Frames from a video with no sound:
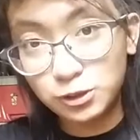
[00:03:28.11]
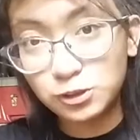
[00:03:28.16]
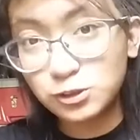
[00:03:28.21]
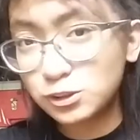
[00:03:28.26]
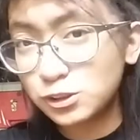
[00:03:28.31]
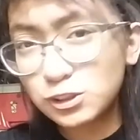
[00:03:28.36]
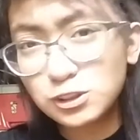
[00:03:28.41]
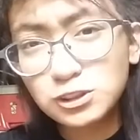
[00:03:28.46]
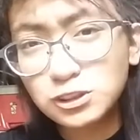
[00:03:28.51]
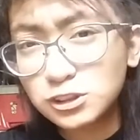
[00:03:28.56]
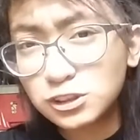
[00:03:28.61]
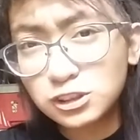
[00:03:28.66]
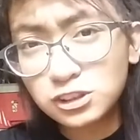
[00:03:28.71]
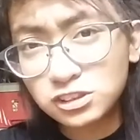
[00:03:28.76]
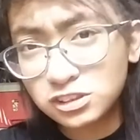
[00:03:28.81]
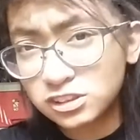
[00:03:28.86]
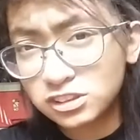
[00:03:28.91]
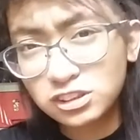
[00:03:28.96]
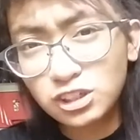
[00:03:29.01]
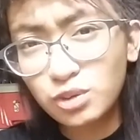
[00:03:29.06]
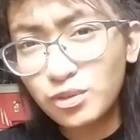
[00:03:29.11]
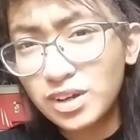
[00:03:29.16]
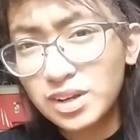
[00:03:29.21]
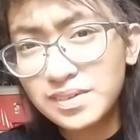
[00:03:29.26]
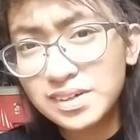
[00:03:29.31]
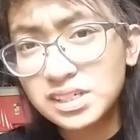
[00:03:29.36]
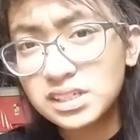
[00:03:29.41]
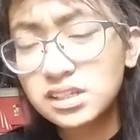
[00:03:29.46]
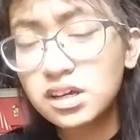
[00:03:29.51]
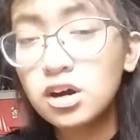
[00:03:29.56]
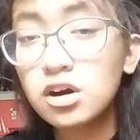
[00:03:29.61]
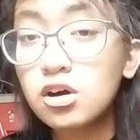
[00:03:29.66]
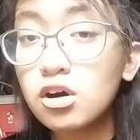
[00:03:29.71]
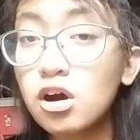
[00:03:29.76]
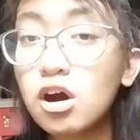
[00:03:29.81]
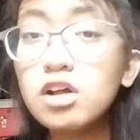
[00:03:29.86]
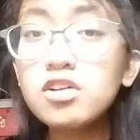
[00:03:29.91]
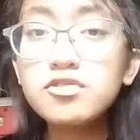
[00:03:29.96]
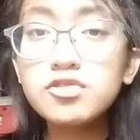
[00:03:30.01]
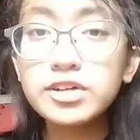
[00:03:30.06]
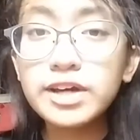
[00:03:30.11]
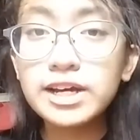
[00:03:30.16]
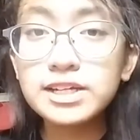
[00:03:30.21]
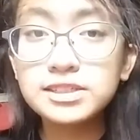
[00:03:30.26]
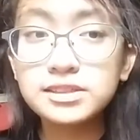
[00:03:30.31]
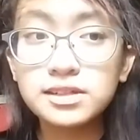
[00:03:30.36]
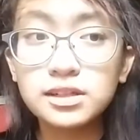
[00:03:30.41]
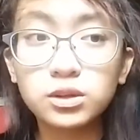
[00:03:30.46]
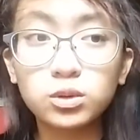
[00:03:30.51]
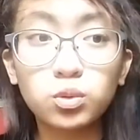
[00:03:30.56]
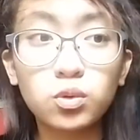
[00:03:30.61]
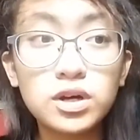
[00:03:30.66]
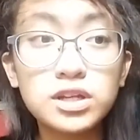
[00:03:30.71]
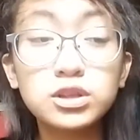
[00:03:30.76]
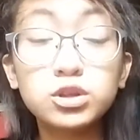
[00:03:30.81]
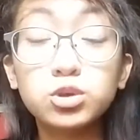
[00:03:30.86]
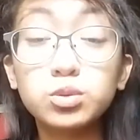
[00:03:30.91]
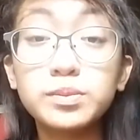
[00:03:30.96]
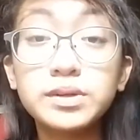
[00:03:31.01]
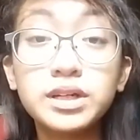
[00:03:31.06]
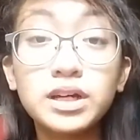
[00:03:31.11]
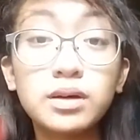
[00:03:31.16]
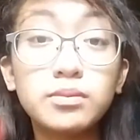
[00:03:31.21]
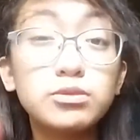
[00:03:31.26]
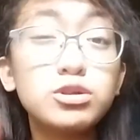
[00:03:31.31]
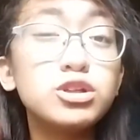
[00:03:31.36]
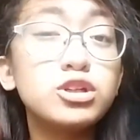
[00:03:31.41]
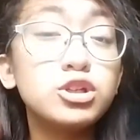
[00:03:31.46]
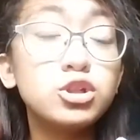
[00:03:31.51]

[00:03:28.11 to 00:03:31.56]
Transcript: You, you, you know what I mean? All of you guys that want to become